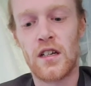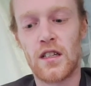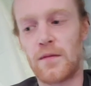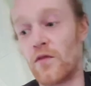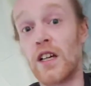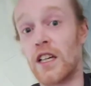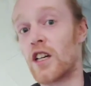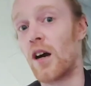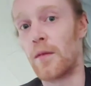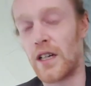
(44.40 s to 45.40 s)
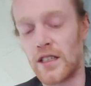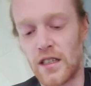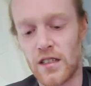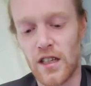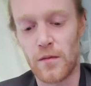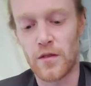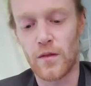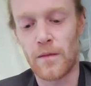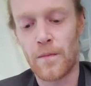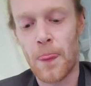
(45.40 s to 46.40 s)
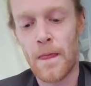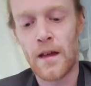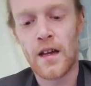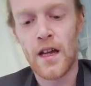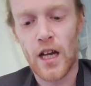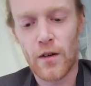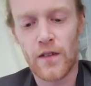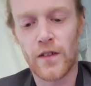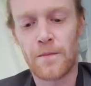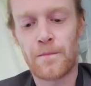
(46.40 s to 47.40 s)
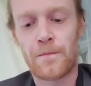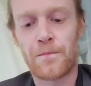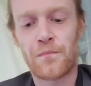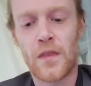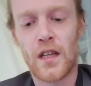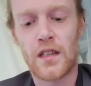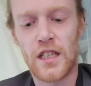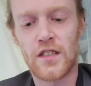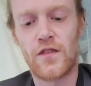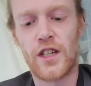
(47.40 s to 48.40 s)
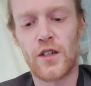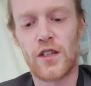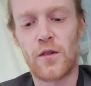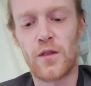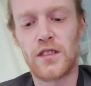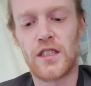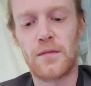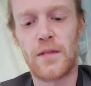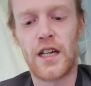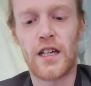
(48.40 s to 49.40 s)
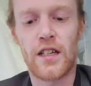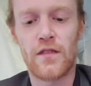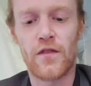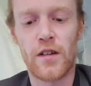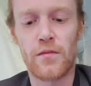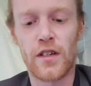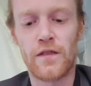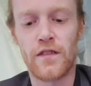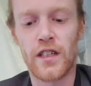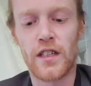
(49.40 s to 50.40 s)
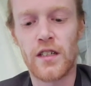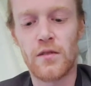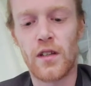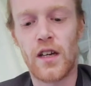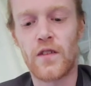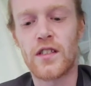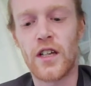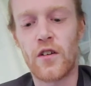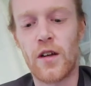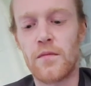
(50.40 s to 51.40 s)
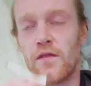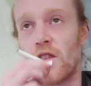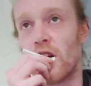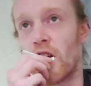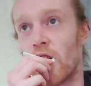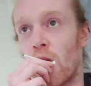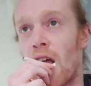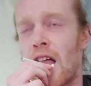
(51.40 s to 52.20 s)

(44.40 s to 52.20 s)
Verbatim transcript: He's been really accommodating to them as well. However, this video that I wanted to make very briefly while I have a cigarette before I go